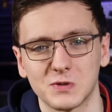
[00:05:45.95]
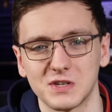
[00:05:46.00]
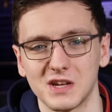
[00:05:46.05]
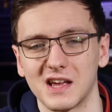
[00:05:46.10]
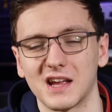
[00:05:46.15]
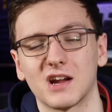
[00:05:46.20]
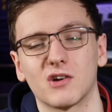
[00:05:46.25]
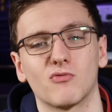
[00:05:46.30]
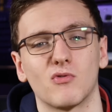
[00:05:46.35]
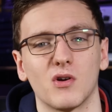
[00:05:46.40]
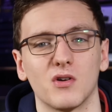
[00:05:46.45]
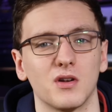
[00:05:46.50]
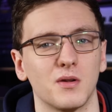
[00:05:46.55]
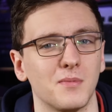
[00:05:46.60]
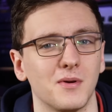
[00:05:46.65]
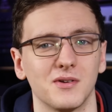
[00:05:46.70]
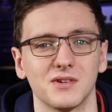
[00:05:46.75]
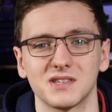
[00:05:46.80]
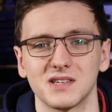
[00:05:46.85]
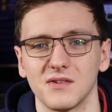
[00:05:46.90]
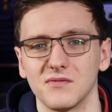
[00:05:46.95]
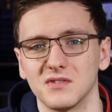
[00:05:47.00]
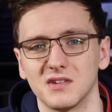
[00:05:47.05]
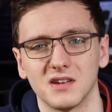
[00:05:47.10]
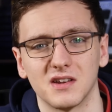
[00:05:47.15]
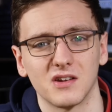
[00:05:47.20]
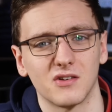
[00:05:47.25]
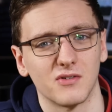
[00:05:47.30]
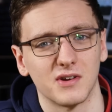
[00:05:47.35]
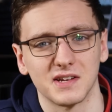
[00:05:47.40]
are sitting around about 70
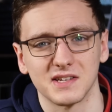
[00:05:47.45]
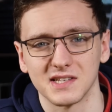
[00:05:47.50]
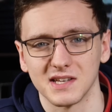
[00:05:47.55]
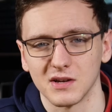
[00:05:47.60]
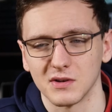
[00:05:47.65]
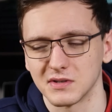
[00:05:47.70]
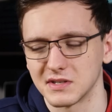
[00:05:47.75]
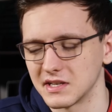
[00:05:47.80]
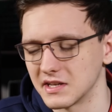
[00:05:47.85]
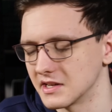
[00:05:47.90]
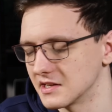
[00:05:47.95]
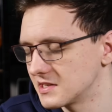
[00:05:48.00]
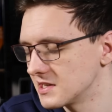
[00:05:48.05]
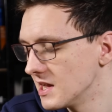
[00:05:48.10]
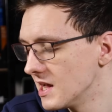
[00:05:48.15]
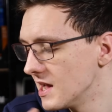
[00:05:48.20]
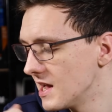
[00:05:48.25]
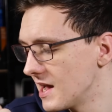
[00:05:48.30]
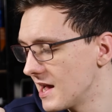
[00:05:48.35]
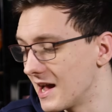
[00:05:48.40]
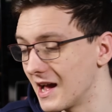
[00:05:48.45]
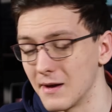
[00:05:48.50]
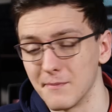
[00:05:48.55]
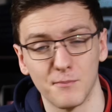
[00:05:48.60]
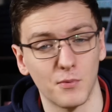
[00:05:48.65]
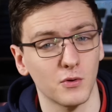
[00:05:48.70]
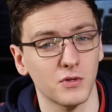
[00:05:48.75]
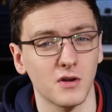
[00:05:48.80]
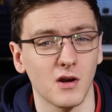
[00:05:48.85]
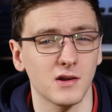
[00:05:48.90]
degrees Celsius, and
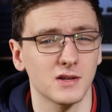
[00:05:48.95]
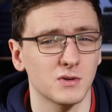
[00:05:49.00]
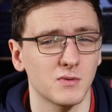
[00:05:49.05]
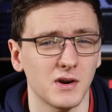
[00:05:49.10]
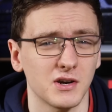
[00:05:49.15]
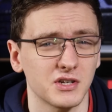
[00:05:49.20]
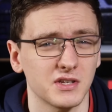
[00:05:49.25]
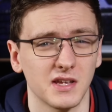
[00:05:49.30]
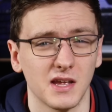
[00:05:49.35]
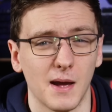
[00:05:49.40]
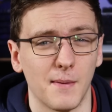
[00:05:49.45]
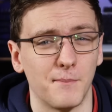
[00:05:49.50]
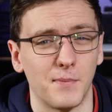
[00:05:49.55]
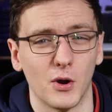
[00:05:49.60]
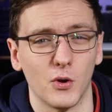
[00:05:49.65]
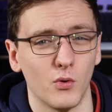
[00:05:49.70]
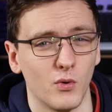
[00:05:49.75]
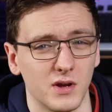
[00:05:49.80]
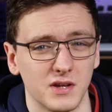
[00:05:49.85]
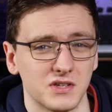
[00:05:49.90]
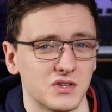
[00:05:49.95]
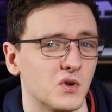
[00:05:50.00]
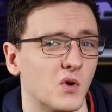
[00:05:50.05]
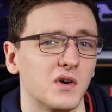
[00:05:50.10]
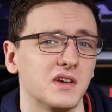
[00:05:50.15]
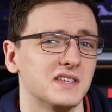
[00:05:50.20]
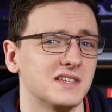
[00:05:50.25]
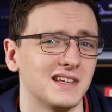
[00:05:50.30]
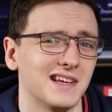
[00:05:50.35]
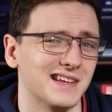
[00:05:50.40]
both cards are actually about as
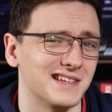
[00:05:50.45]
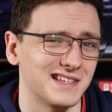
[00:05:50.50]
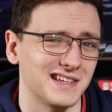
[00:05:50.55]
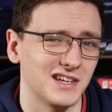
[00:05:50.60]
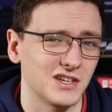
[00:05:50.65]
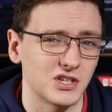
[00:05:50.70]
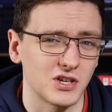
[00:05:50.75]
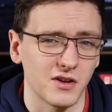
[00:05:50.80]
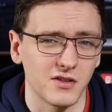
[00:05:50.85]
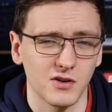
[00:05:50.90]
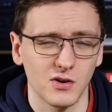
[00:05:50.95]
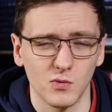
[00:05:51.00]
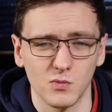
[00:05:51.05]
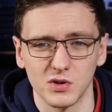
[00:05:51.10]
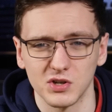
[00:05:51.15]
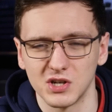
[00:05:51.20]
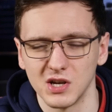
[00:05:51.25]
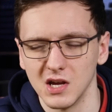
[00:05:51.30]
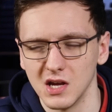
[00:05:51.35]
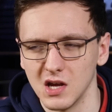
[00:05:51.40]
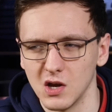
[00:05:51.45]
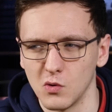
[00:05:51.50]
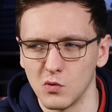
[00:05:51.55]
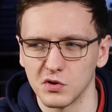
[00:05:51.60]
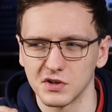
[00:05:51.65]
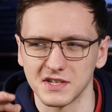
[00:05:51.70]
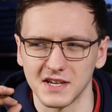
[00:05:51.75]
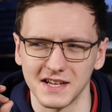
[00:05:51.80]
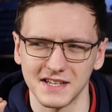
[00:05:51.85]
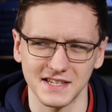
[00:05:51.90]
noisy as each other, which
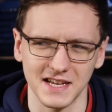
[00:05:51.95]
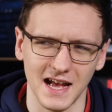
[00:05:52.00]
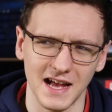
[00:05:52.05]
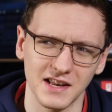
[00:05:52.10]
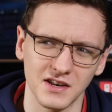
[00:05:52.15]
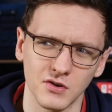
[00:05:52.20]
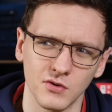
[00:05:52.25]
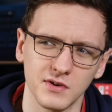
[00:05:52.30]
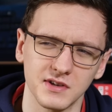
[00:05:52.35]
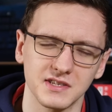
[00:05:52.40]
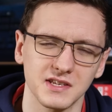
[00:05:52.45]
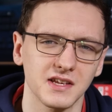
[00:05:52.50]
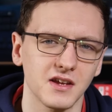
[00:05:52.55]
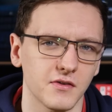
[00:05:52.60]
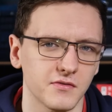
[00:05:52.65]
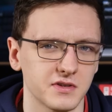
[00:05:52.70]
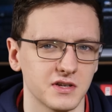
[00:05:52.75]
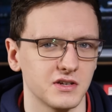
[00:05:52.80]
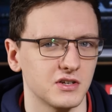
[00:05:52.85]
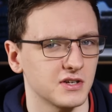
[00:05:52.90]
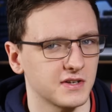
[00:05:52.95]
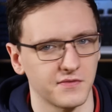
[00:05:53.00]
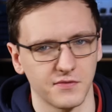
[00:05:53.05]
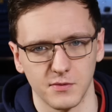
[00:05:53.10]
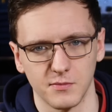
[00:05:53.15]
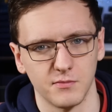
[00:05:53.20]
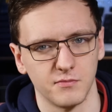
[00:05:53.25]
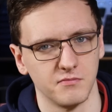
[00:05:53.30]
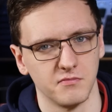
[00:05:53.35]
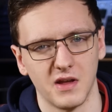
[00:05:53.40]
was a tad noisy, obviously just
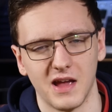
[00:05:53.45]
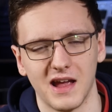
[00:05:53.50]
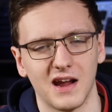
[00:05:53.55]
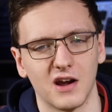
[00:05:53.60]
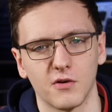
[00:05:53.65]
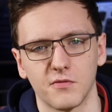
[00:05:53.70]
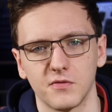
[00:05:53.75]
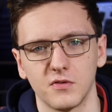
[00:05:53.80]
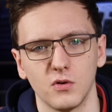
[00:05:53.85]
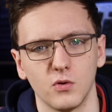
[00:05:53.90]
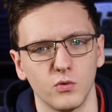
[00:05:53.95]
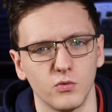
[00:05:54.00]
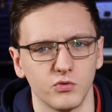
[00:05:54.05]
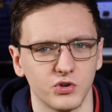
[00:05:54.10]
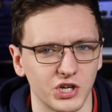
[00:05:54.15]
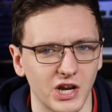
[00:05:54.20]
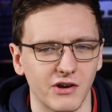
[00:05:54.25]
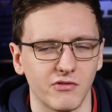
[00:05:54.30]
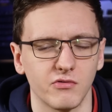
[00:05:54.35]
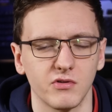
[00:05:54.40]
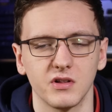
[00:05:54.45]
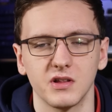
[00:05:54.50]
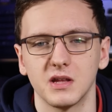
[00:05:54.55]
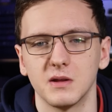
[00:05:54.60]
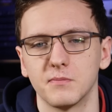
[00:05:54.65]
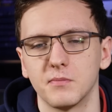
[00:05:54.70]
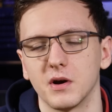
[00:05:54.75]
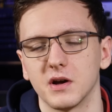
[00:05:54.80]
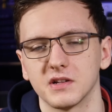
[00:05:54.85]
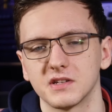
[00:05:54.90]
from airflow generally,
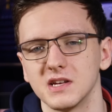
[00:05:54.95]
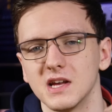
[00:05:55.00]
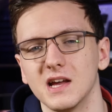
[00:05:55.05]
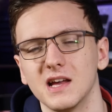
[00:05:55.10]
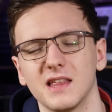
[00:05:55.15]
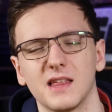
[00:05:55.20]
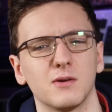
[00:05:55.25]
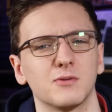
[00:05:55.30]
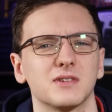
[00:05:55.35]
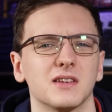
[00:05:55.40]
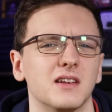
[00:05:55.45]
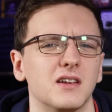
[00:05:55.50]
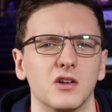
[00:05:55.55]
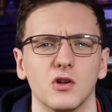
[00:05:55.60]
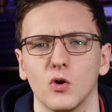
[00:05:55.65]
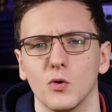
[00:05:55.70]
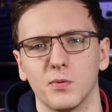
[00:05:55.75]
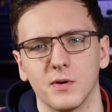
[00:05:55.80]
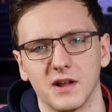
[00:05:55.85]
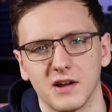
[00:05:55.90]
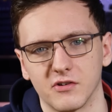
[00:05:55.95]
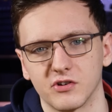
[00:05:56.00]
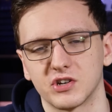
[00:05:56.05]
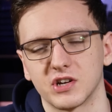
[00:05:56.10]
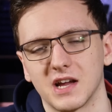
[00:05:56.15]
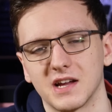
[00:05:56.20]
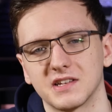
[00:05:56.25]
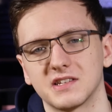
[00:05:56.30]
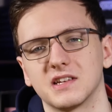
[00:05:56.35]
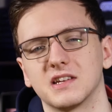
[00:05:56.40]
but that was in an open air
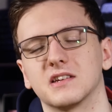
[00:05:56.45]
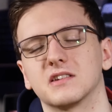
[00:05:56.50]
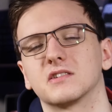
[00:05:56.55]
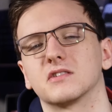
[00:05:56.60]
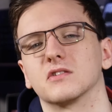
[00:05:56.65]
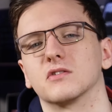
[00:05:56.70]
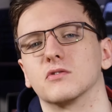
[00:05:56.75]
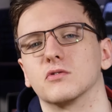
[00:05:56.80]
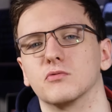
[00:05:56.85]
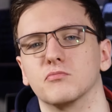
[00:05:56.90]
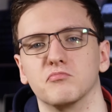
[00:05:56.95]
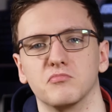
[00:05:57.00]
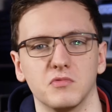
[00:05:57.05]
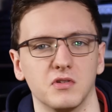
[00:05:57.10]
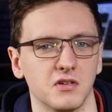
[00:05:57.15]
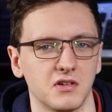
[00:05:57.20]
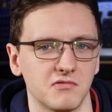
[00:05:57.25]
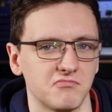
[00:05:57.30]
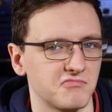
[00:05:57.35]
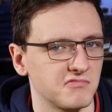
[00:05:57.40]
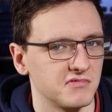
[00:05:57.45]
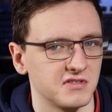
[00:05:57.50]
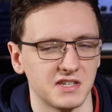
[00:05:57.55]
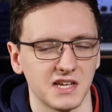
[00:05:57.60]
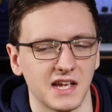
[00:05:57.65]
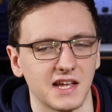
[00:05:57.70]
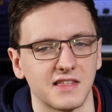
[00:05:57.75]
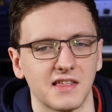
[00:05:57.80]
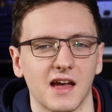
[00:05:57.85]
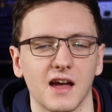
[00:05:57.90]
chassis, so you can
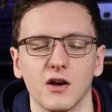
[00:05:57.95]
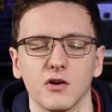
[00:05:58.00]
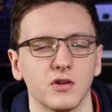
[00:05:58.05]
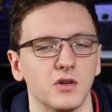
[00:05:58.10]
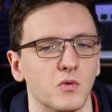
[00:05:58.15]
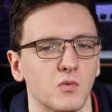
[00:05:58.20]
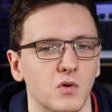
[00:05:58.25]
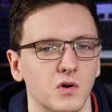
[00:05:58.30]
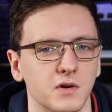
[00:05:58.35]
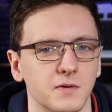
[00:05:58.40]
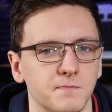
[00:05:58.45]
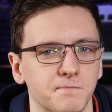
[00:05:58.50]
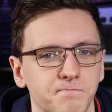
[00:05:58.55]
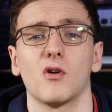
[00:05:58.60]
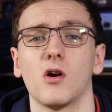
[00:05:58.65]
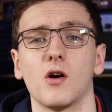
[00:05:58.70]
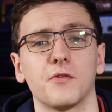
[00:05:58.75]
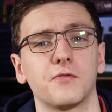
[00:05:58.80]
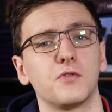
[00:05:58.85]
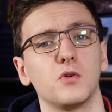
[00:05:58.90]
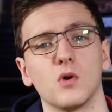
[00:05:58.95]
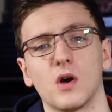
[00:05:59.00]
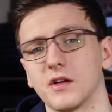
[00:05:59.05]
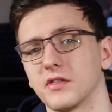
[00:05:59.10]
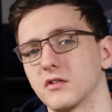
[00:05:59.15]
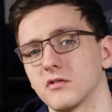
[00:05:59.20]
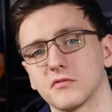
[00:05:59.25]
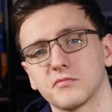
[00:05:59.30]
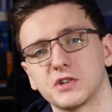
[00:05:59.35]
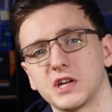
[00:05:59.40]
take that how you want. Now there are a few
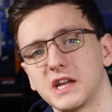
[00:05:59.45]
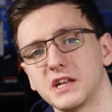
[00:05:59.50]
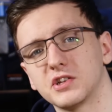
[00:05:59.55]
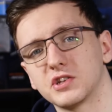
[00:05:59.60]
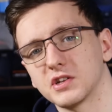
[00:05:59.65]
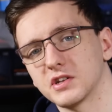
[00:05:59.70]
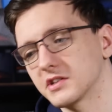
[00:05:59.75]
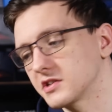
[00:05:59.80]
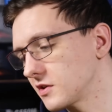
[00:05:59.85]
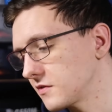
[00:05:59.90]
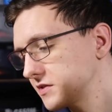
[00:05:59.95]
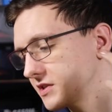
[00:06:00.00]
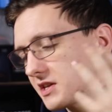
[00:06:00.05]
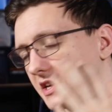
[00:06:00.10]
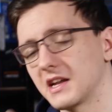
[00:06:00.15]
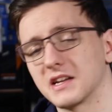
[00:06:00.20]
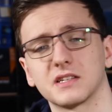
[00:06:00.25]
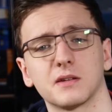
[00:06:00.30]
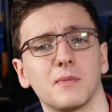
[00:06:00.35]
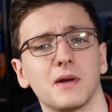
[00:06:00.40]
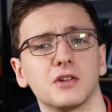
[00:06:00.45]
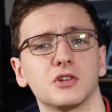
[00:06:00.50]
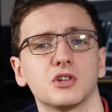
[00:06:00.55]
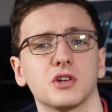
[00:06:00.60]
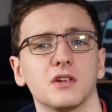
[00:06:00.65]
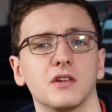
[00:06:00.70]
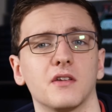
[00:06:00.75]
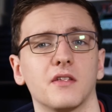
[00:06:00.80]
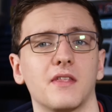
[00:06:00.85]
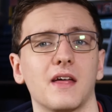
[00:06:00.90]
other changes, obviously as I
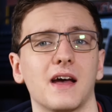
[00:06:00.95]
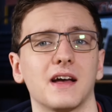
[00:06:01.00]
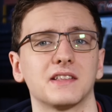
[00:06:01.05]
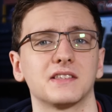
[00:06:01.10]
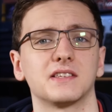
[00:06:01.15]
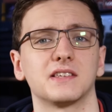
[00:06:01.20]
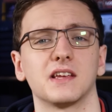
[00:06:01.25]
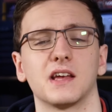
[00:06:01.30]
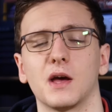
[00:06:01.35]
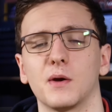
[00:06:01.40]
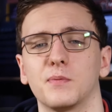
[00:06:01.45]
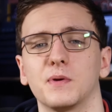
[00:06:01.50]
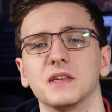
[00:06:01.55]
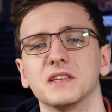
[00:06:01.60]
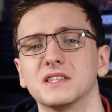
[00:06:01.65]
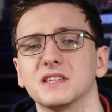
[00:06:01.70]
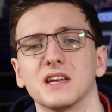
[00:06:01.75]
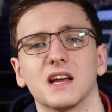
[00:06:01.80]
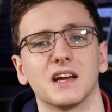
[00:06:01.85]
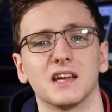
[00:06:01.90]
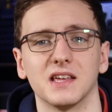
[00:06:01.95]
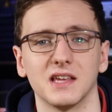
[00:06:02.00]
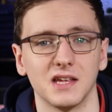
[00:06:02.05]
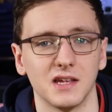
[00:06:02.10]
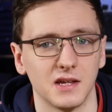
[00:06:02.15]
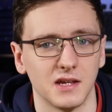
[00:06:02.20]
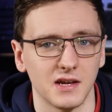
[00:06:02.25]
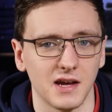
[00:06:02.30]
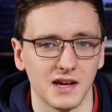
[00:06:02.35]
mentioned, that PCIe